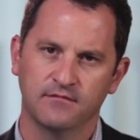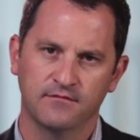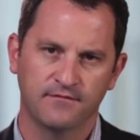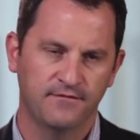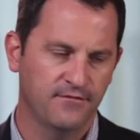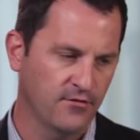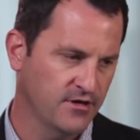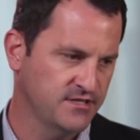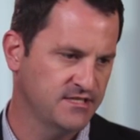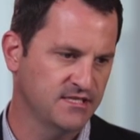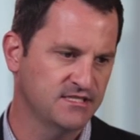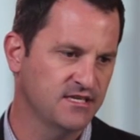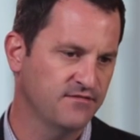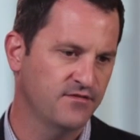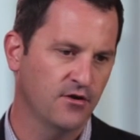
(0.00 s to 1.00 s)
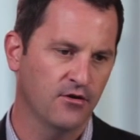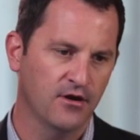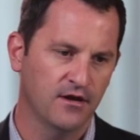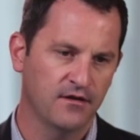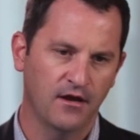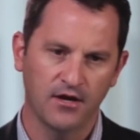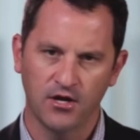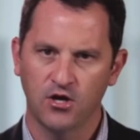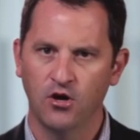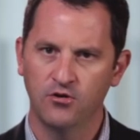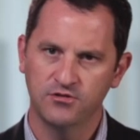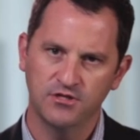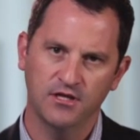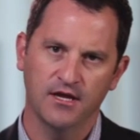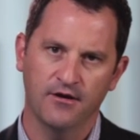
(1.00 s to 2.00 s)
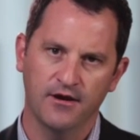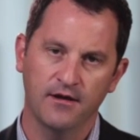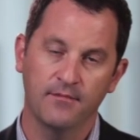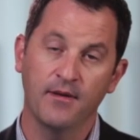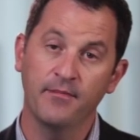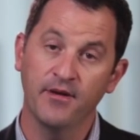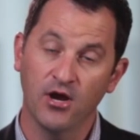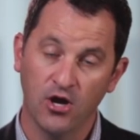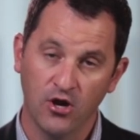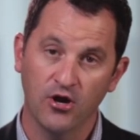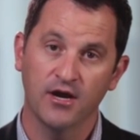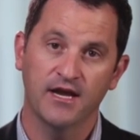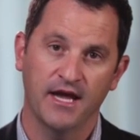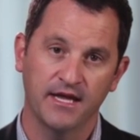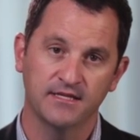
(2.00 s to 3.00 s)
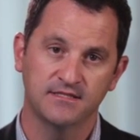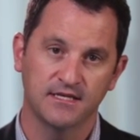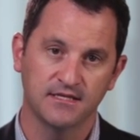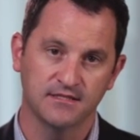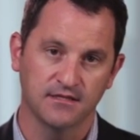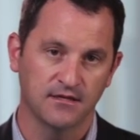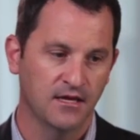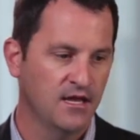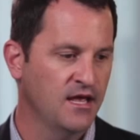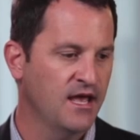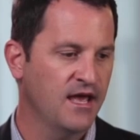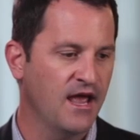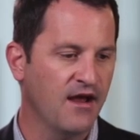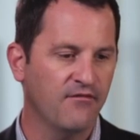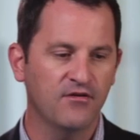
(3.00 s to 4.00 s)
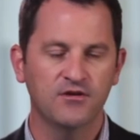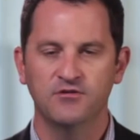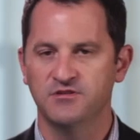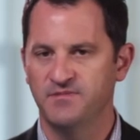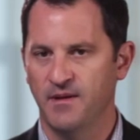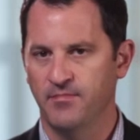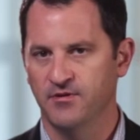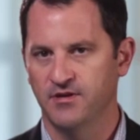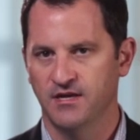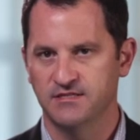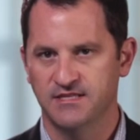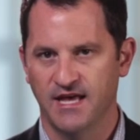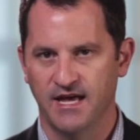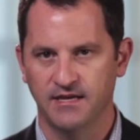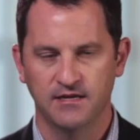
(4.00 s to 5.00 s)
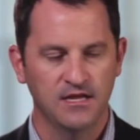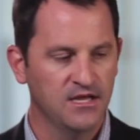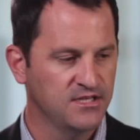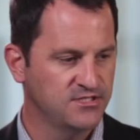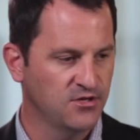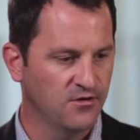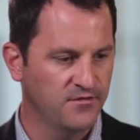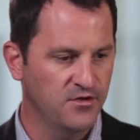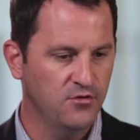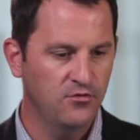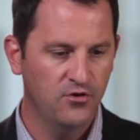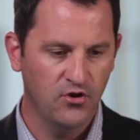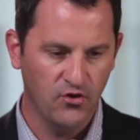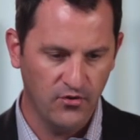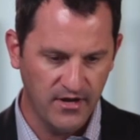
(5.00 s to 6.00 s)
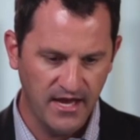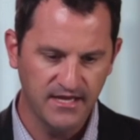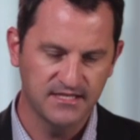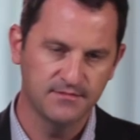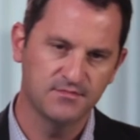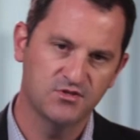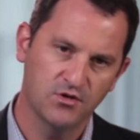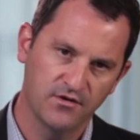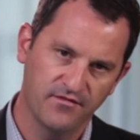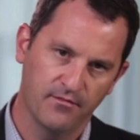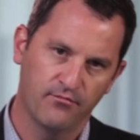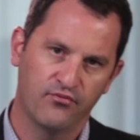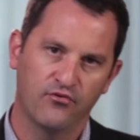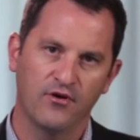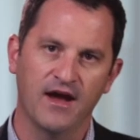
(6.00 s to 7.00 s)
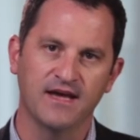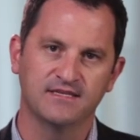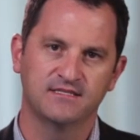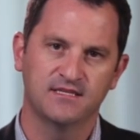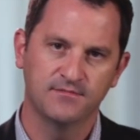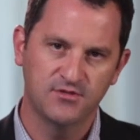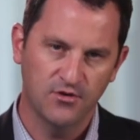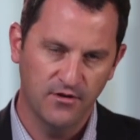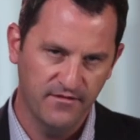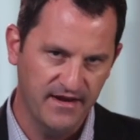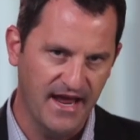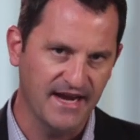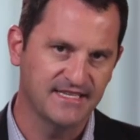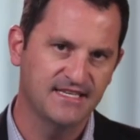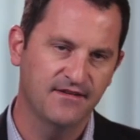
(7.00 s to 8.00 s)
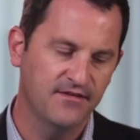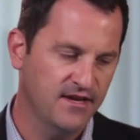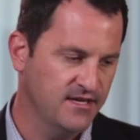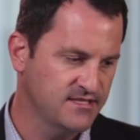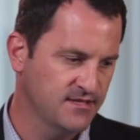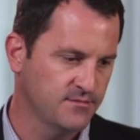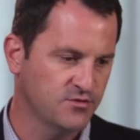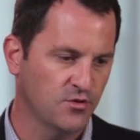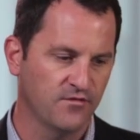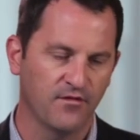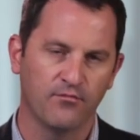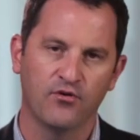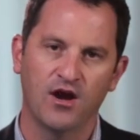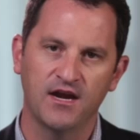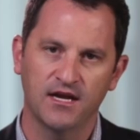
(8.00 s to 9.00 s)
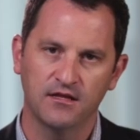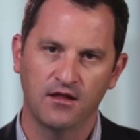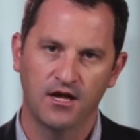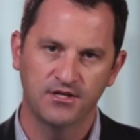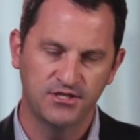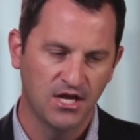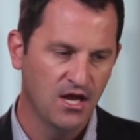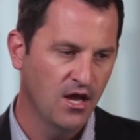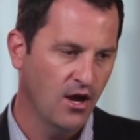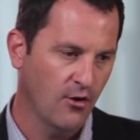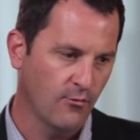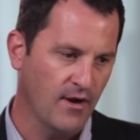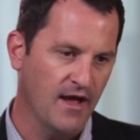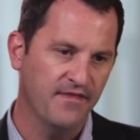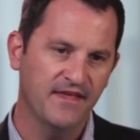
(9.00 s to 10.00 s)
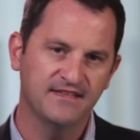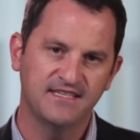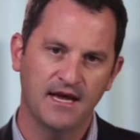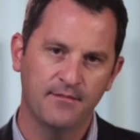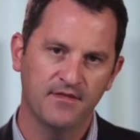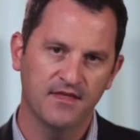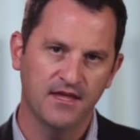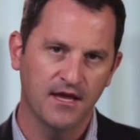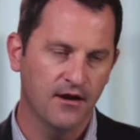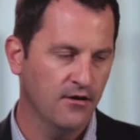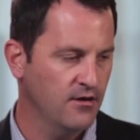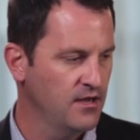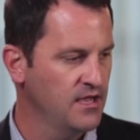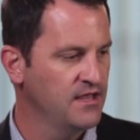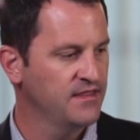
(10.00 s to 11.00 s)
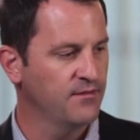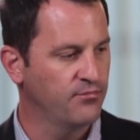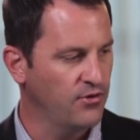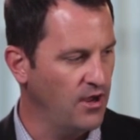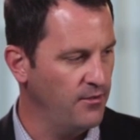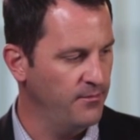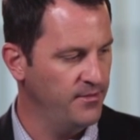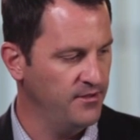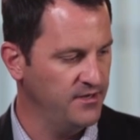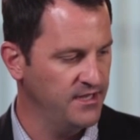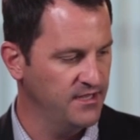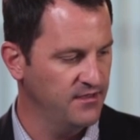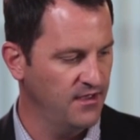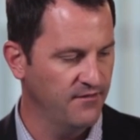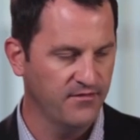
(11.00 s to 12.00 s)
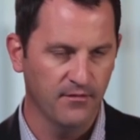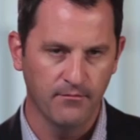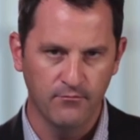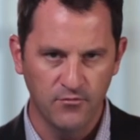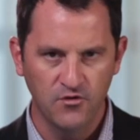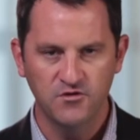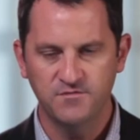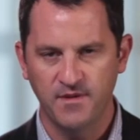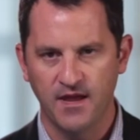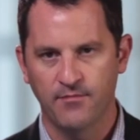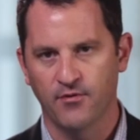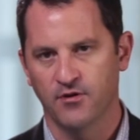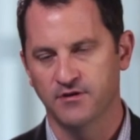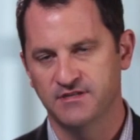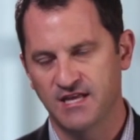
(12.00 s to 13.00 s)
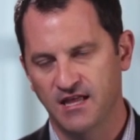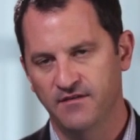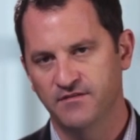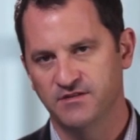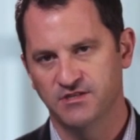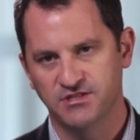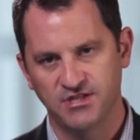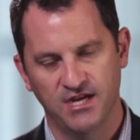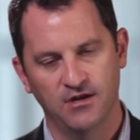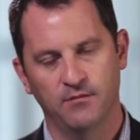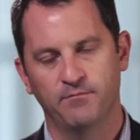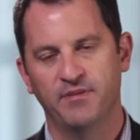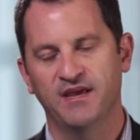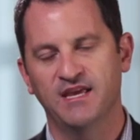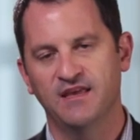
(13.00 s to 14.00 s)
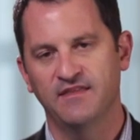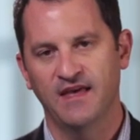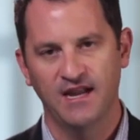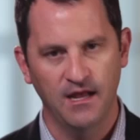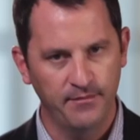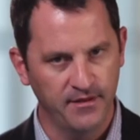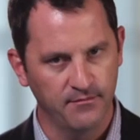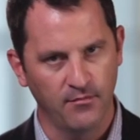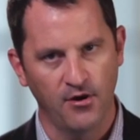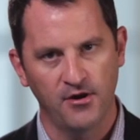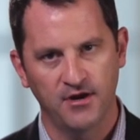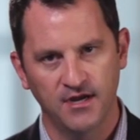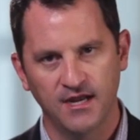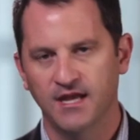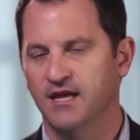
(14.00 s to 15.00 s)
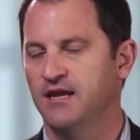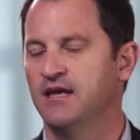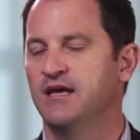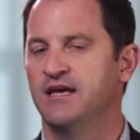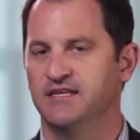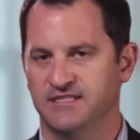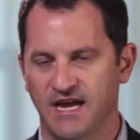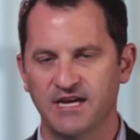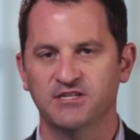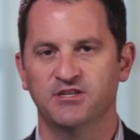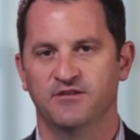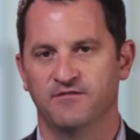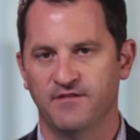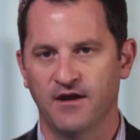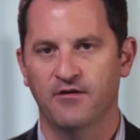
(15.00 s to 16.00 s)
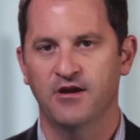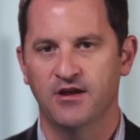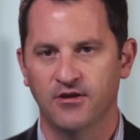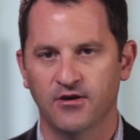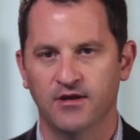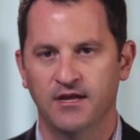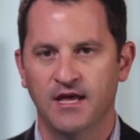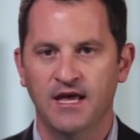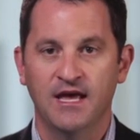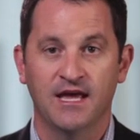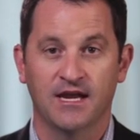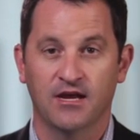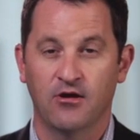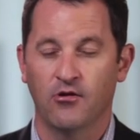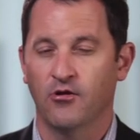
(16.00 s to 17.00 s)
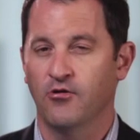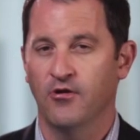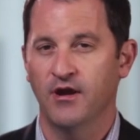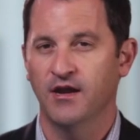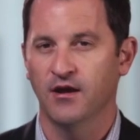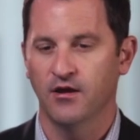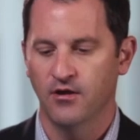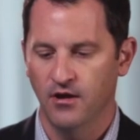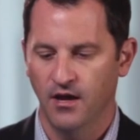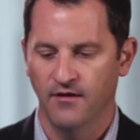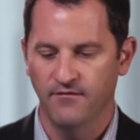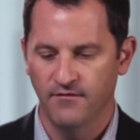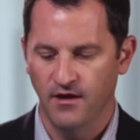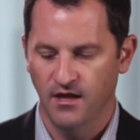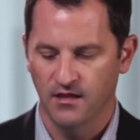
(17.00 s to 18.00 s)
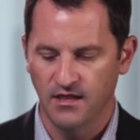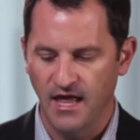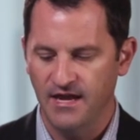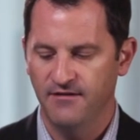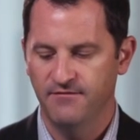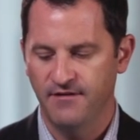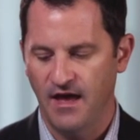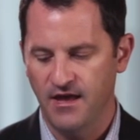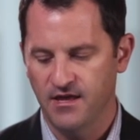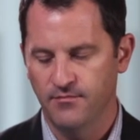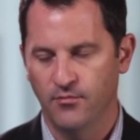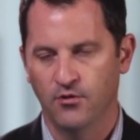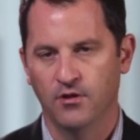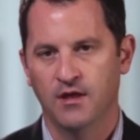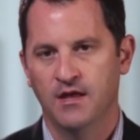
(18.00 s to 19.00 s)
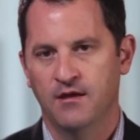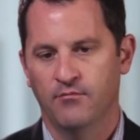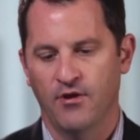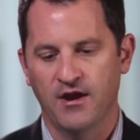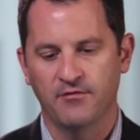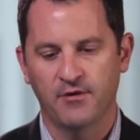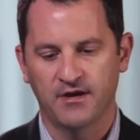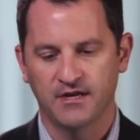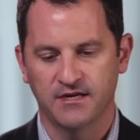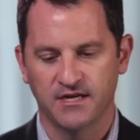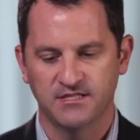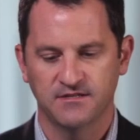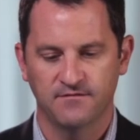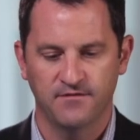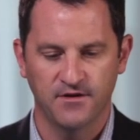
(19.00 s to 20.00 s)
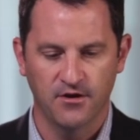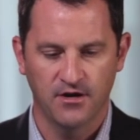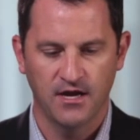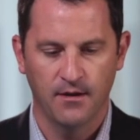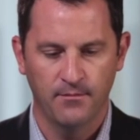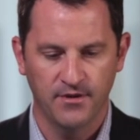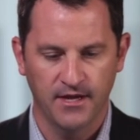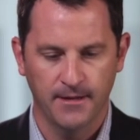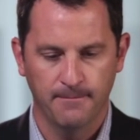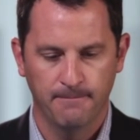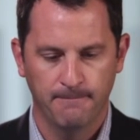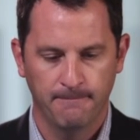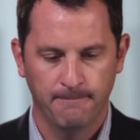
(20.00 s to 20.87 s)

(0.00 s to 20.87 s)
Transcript: For instance, if you're on a coastal area, maybe a hurricane season, every newspaper does that. So if you create some sort of a press, some sort of an activity, some sort of a product launch around that time of the year, the probability of the newspaper or television channel picking that up and marketing it is actually very good, and it can create a lot of valuable brand recognition for your company.